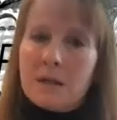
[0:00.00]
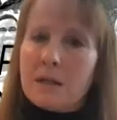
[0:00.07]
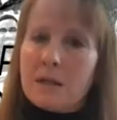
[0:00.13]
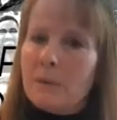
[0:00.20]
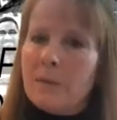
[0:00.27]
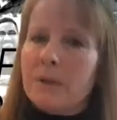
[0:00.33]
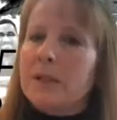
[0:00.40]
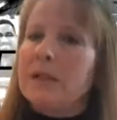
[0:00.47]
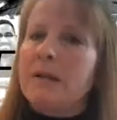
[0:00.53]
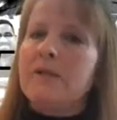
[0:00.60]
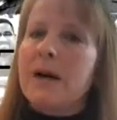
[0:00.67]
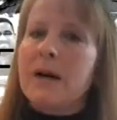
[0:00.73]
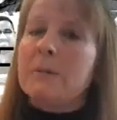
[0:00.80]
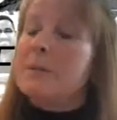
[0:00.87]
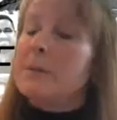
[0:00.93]
it's completely
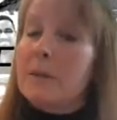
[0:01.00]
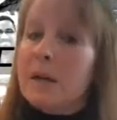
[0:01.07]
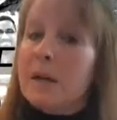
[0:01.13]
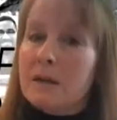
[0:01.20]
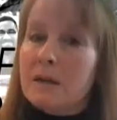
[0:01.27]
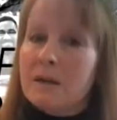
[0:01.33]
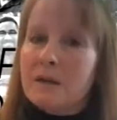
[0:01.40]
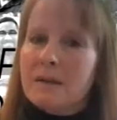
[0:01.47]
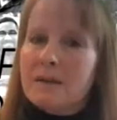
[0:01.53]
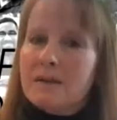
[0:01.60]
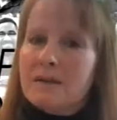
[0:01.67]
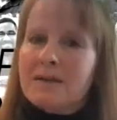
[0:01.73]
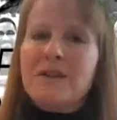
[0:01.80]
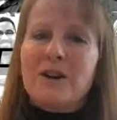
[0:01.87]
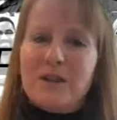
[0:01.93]
fine with me,
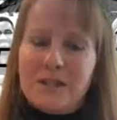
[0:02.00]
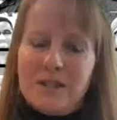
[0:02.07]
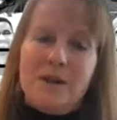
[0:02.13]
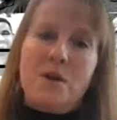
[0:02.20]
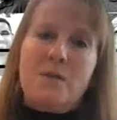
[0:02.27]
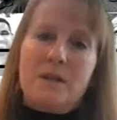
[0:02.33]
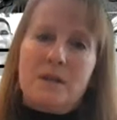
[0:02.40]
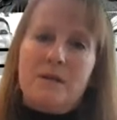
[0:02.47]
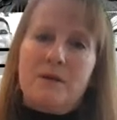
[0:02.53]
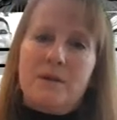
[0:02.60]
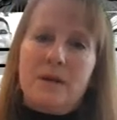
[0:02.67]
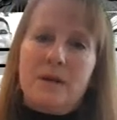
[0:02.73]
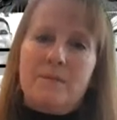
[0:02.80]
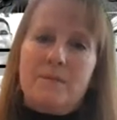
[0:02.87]
as long as they know what they're doing.